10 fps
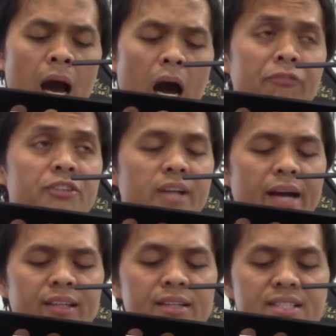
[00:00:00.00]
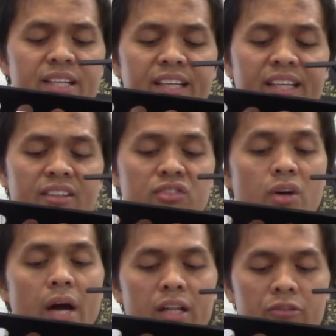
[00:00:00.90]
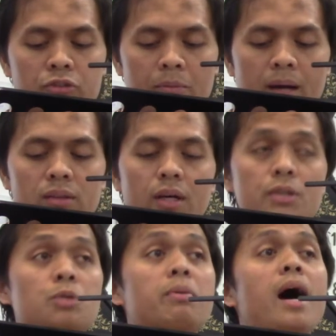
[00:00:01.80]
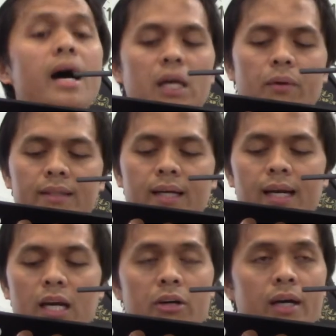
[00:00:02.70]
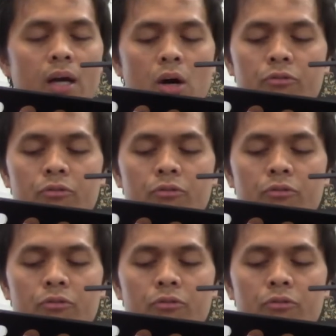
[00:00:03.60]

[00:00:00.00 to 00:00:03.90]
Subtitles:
after understanding the trial from Allah subhanahu wa ta'ala